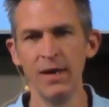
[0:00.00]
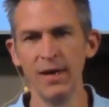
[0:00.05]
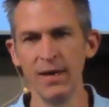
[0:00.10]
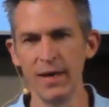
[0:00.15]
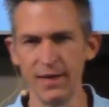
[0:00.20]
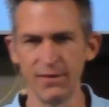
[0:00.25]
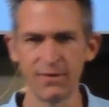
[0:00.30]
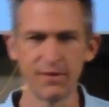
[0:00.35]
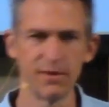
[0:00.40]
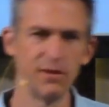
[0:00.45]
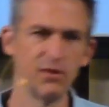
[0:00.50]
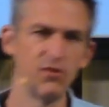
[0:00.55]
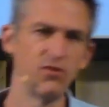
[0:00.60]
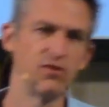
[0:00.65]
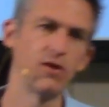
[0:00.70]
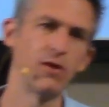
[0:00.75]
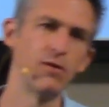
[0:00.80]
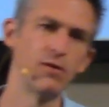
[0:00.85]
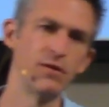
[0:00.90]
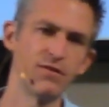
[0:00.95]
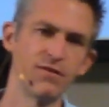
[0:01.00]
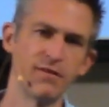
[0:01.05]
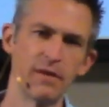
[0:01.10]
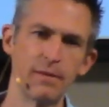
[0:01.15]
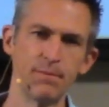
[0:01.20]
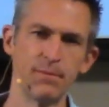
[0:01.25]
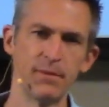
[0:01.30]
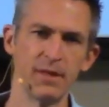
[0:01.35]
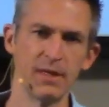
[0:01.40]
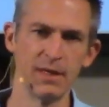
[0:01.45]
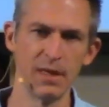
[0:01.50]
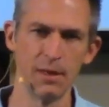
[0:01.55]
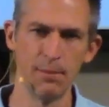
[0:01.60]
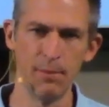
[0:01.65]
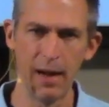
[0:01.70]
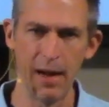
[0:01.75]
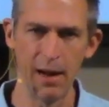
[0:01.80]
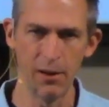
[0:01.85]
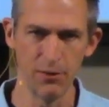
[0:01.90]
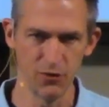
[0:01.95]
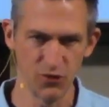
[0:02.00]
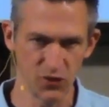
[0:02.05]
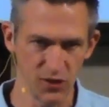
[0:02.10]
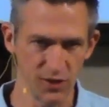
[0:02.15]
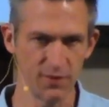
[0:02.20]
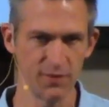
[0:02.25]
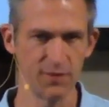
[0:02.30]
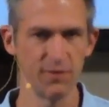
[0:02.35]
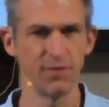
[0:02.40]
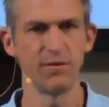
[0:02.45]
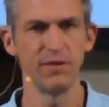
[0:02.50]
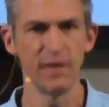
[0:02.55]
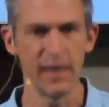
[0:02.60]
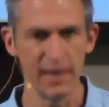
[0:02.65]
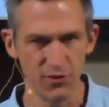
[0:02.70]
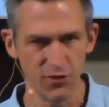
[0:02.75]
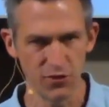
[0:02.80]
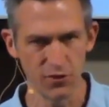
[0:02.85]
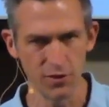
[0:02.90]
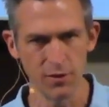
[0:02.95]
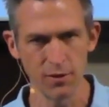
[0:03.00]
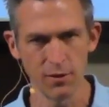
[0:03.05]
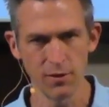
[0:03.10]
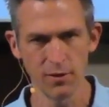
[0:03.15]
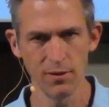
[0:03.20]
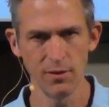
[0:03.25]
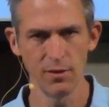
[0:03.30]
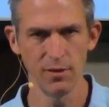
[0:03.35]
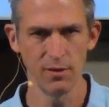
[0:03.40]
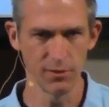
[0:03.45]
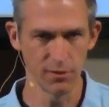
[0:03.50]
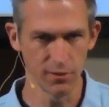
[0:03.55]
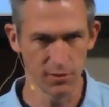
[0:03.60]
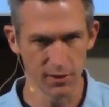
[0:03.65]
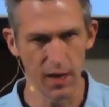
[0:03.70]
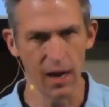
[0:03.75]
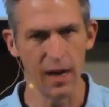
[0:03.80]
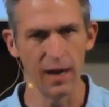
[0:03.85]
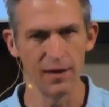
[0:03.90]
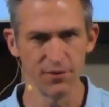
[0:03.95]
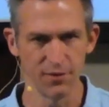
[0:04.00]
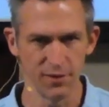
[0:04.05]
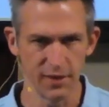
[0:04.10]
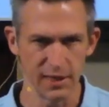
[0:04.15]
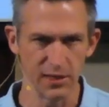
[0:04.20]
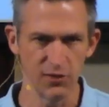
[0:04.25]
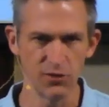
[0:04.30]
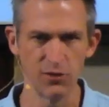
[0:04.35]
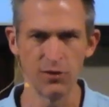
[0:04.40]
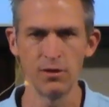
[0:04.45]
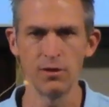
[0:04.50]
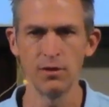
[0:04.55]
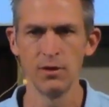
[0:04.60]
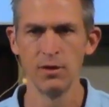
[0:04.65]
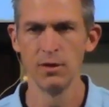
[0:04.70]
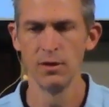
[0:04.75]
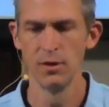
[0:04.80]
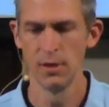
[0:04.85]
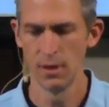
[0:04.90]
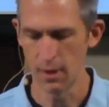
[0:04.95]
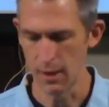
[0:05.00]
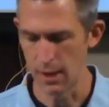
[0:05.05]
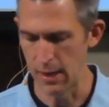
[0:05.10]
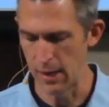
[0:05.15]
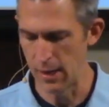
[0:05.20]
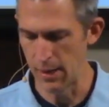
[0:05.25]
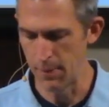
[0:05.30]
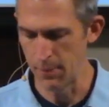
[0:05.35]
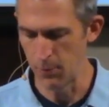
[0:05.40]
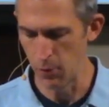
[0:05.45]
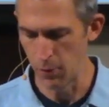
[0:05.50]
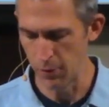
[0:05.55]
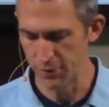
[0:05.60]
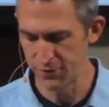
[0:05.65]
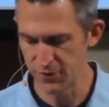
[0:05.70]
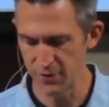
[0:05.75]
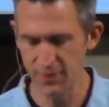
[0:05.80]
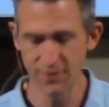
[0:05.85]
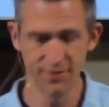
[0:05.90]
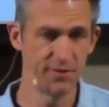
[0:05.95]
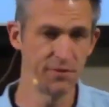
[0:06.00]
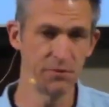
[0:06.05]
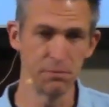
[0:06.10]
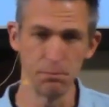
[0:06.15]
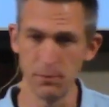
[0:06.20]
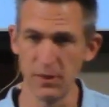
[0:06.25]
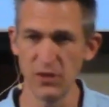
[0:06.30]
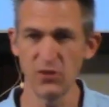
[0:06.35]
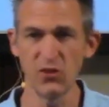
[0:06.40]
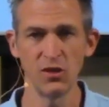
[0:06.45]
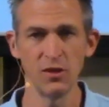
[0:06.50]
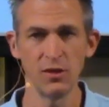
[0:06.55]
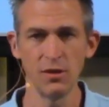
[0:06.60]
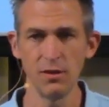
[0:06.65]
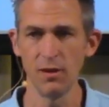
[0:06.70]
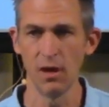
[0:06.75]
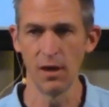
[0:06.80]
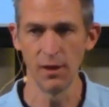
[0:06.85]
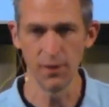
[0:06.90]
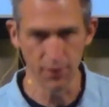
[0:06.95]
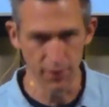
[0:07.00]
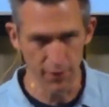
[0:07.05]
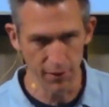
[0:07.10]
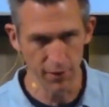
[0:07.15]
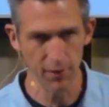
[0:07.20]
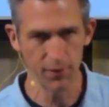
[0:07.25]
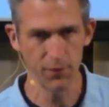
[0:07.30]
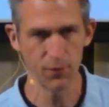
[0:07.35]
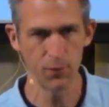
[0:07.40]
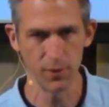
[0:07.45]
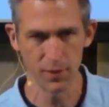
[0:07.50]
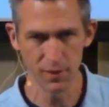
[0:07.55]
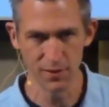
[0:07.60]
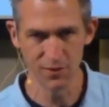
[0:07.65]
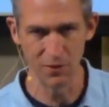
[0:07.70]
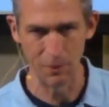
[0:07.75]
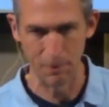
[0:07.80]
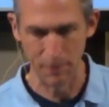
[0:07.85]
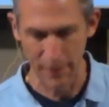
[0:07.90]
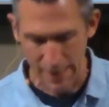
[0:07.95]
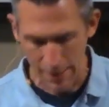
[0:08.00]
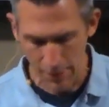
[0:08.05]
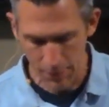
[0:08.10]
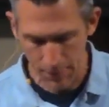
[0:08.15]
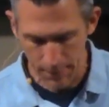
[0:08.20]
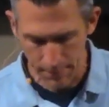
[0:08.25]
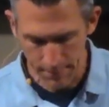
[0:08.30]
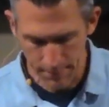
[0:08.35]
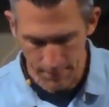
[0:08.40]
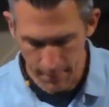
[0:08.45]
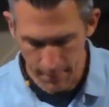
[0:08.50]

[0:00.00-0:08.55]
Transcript: it's going to show us something about Jesus' nature, God's nature, um, or Jesus' mission on earth, what he's about.